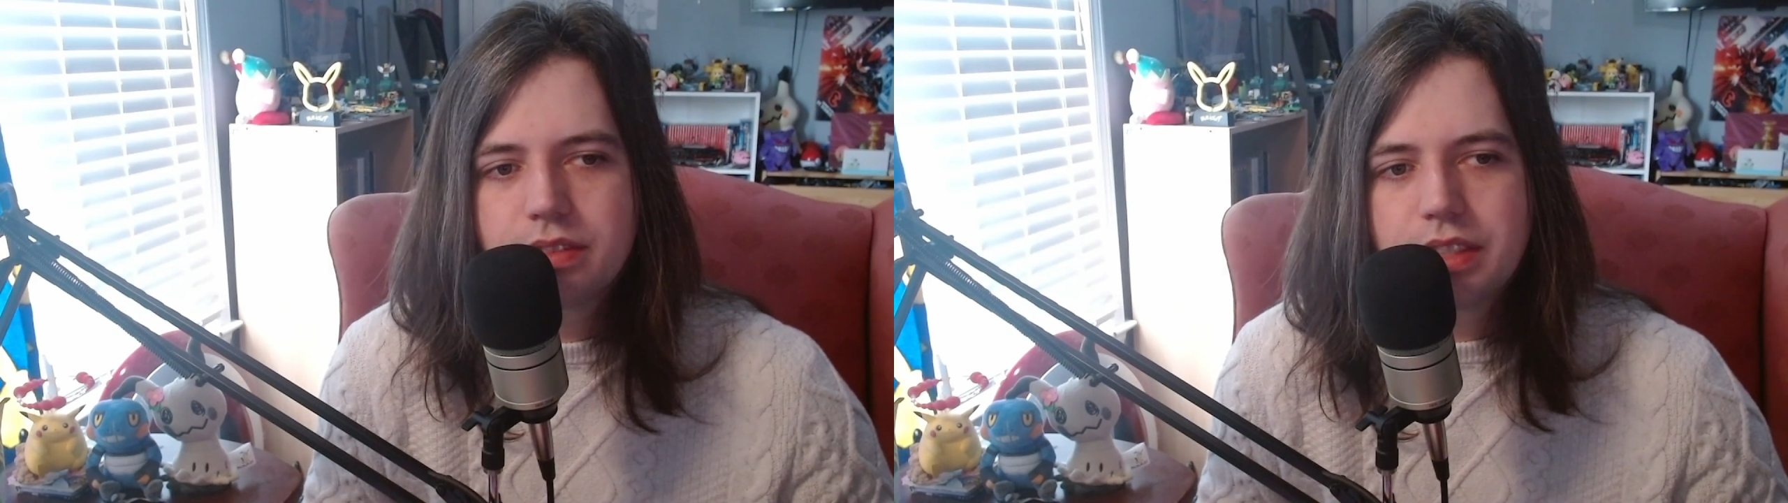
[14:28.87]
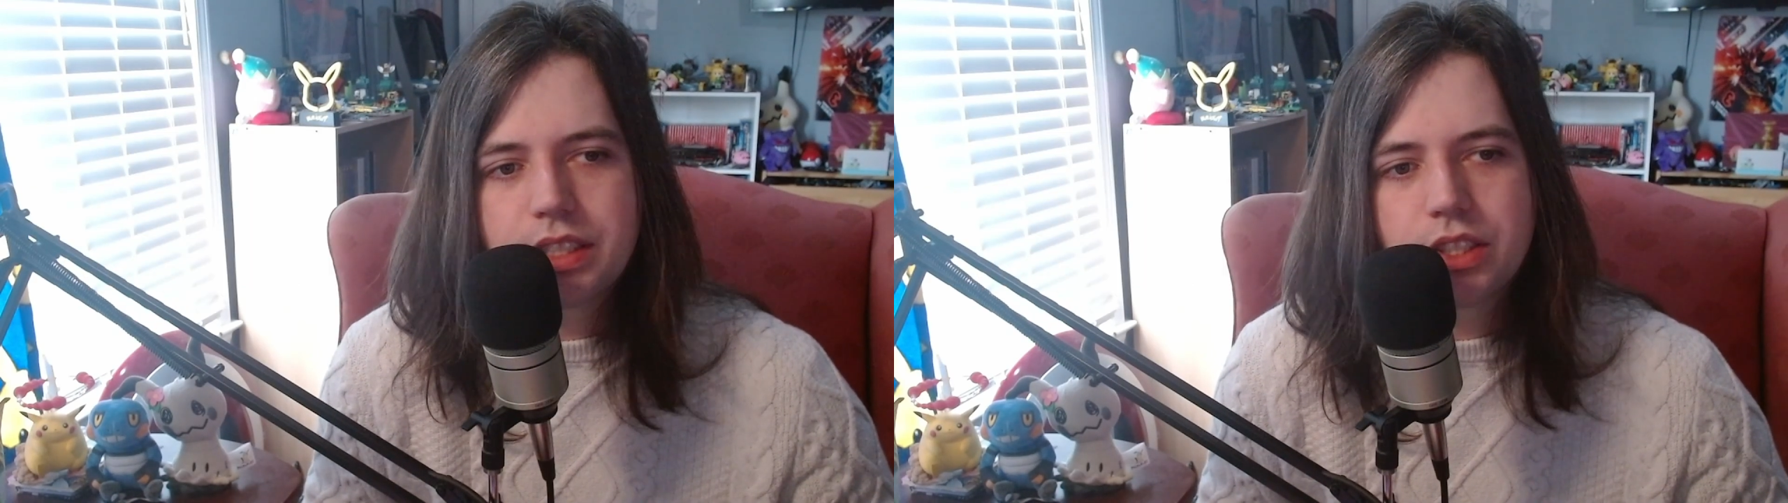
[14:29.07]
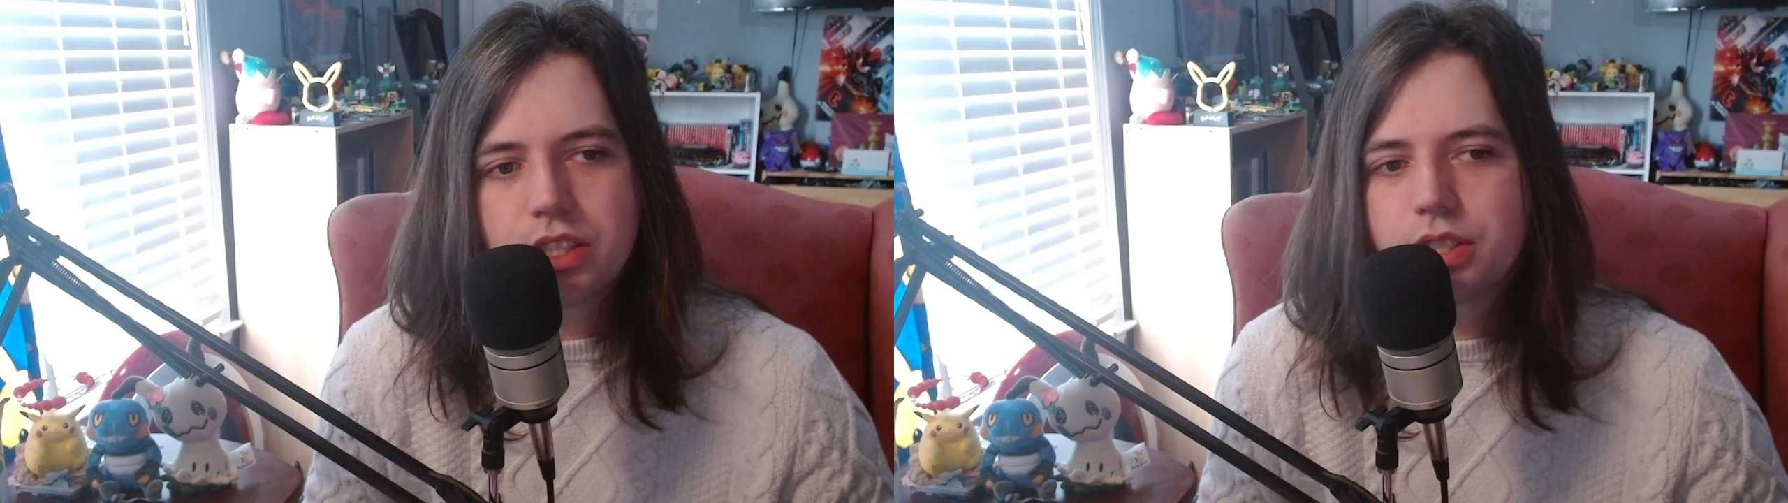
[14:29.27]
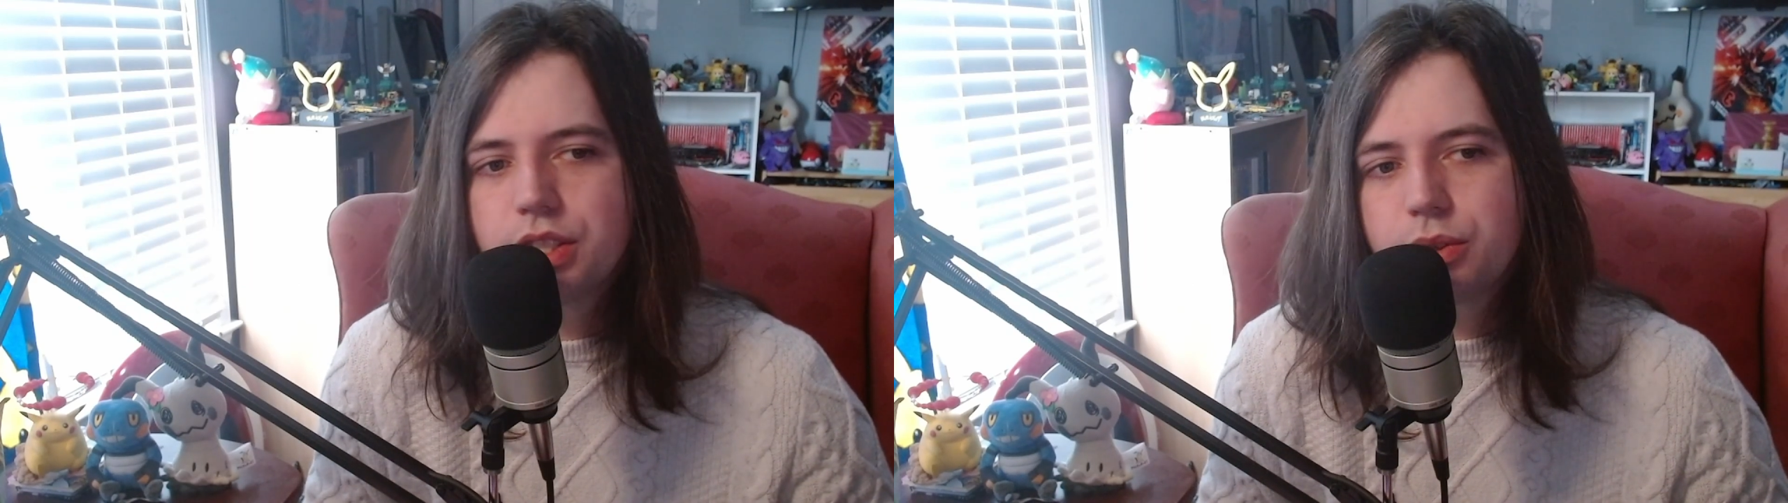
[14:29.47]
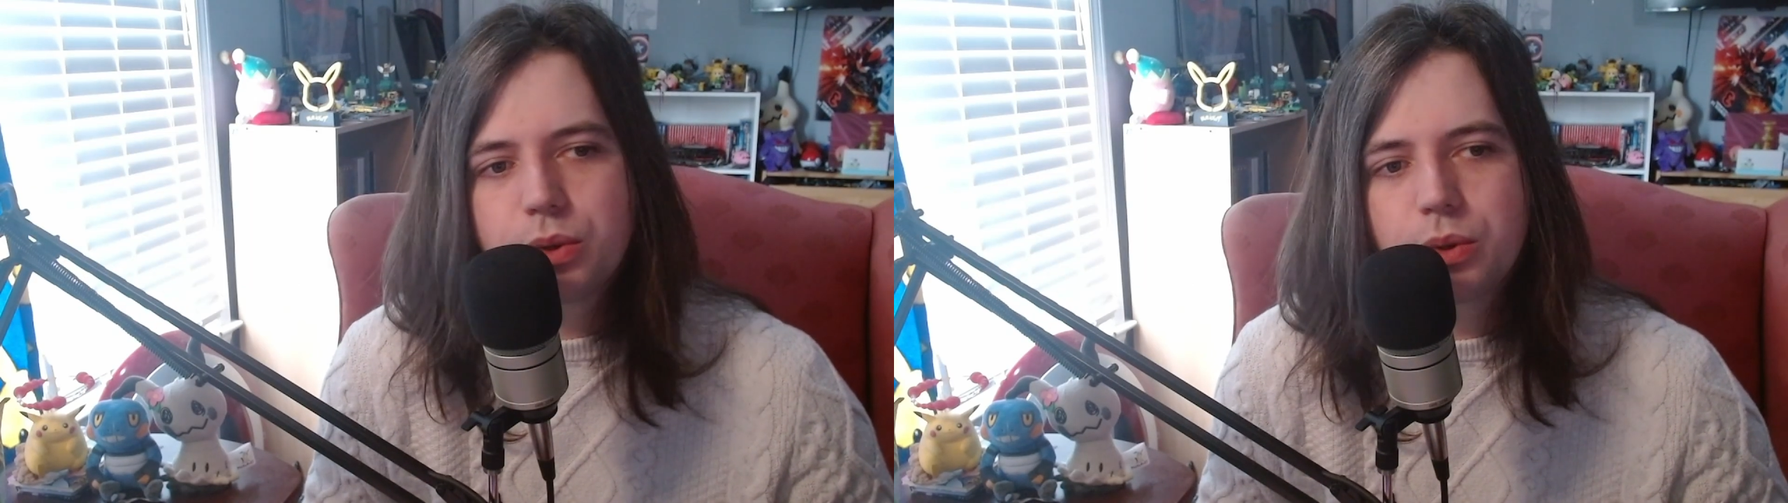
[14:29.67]
it's just
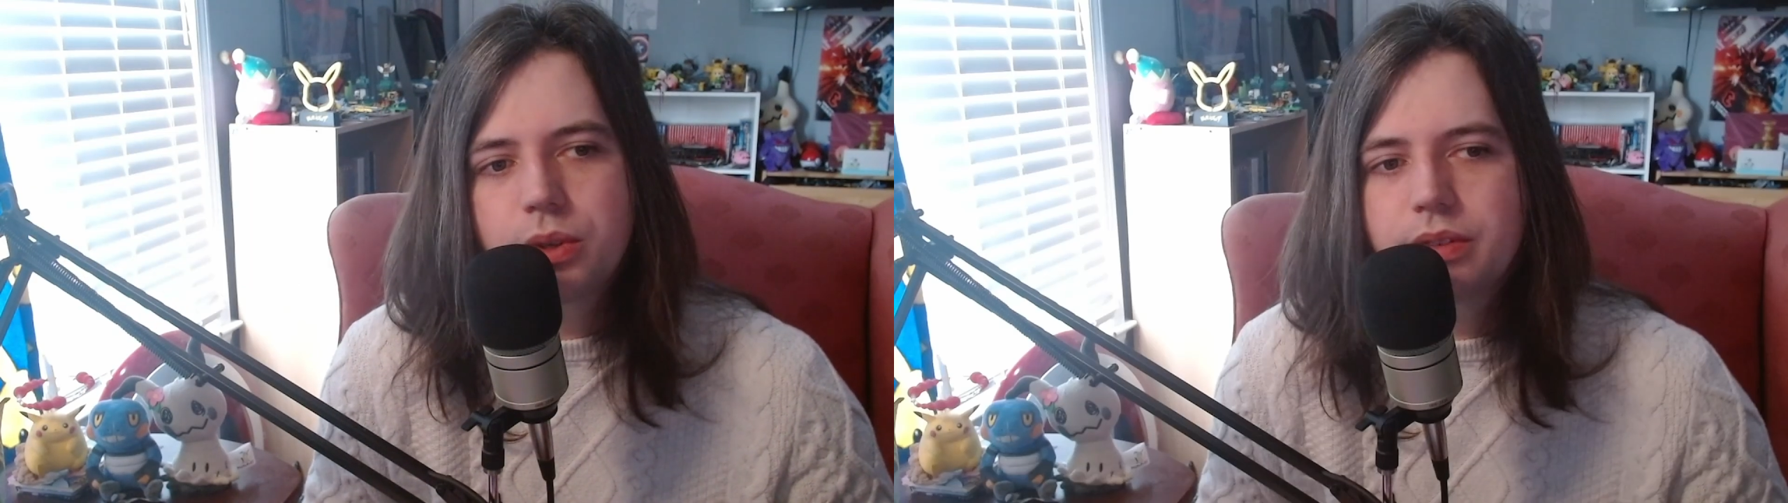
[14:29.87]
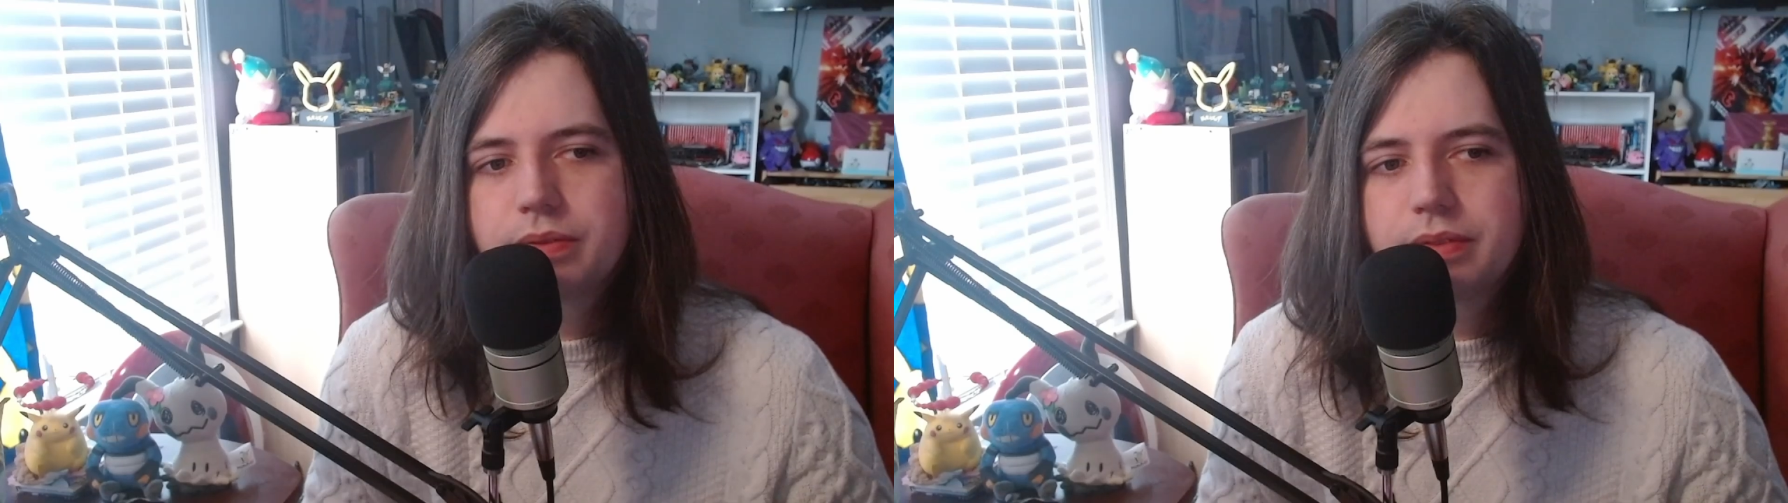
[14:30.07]
so cool.